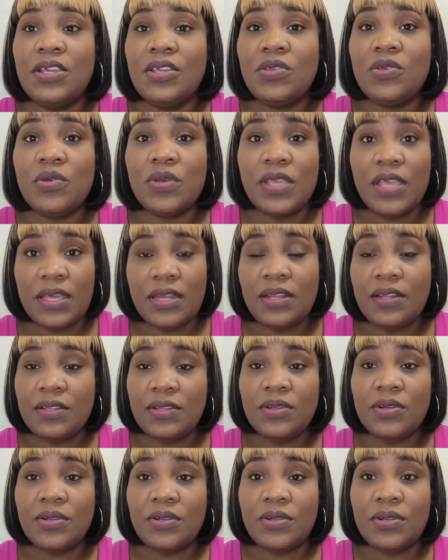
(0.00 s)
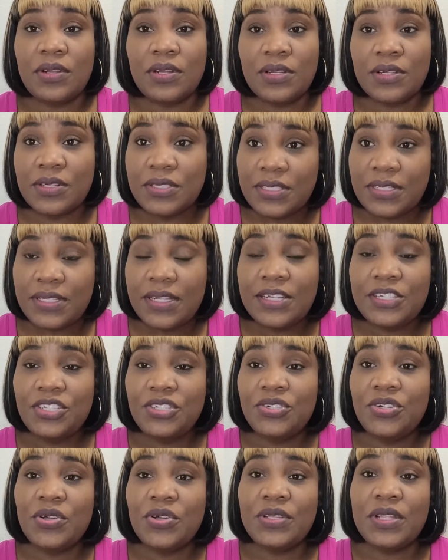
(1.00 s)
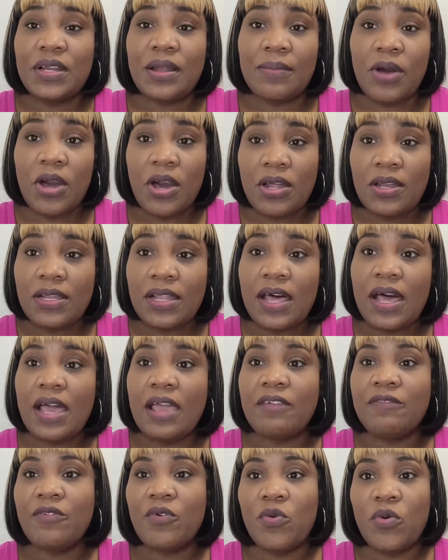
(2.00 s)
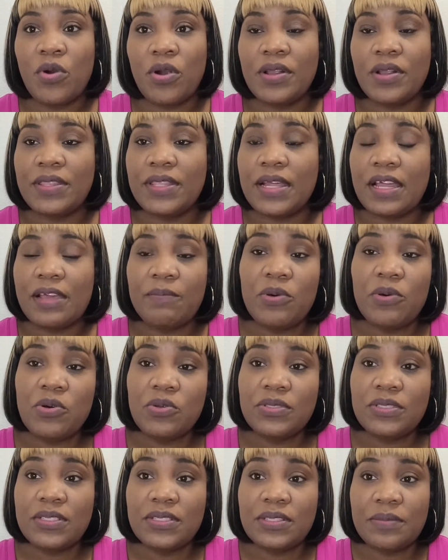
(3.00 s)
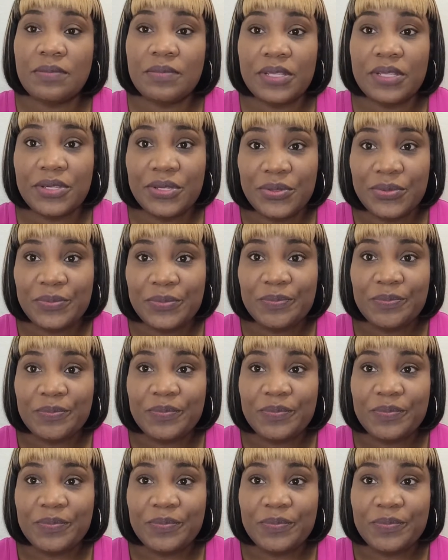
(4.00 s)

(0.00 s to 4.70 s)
You'll get a little alert to let you know that I'm on live or that I posted something new.